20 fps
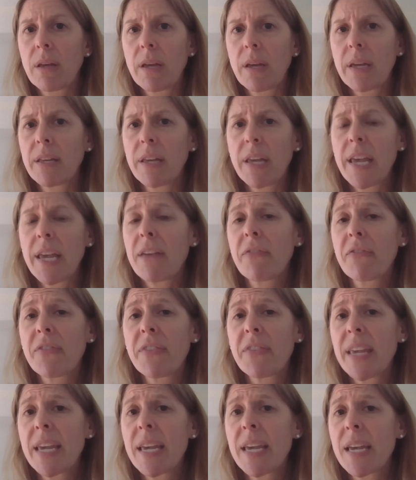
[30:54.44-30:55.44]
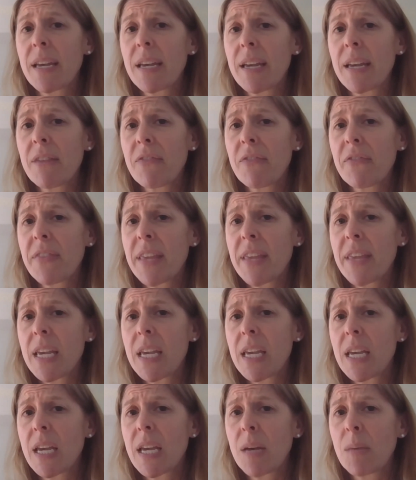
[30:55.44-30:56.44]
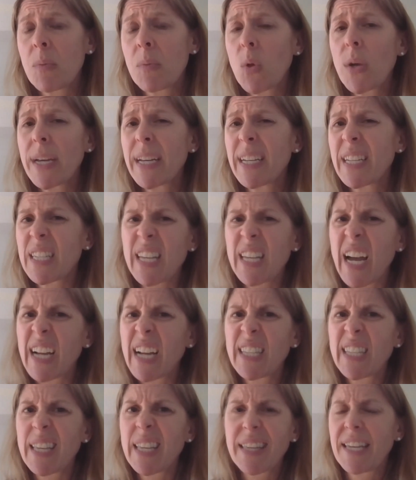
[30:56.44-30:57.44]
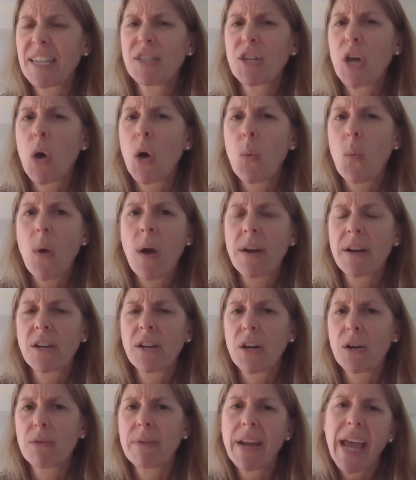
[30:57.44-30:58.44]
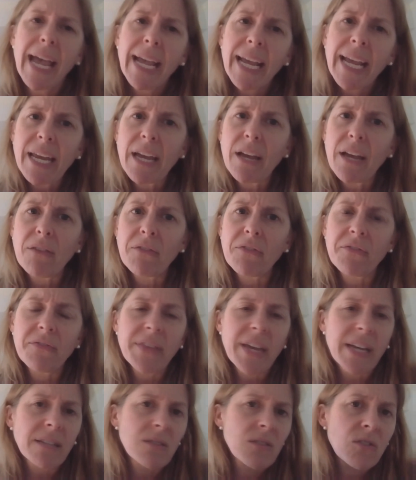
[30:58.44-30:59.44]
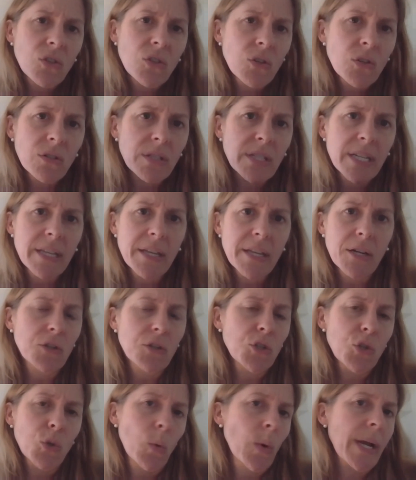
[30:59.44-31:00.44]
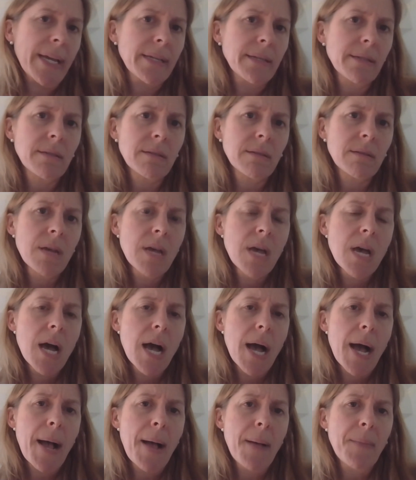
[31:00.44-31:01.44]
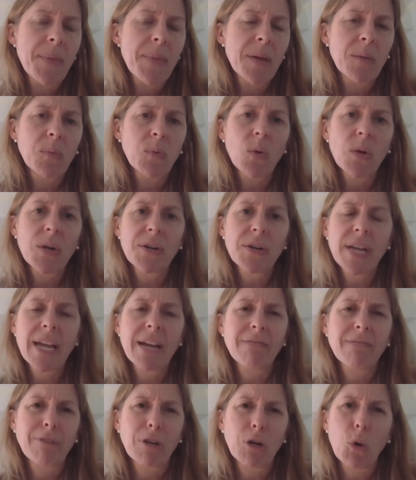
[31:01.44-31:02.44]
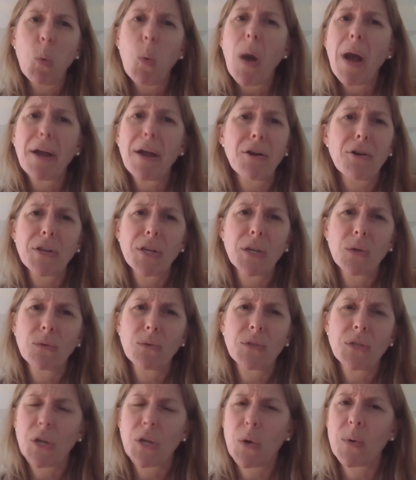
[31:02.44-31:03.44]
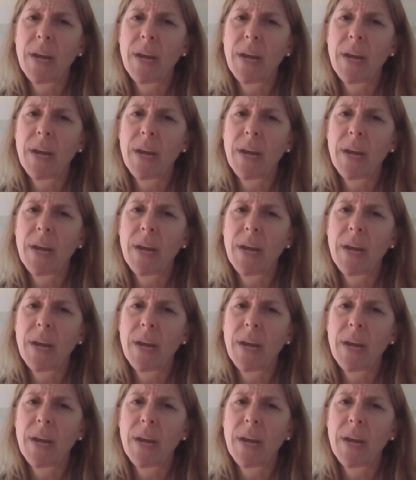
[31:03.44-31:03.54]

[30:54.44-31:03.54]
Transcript: If the employee decides that they don't want to go negative, that's certainly their choice. An employer can't require you to go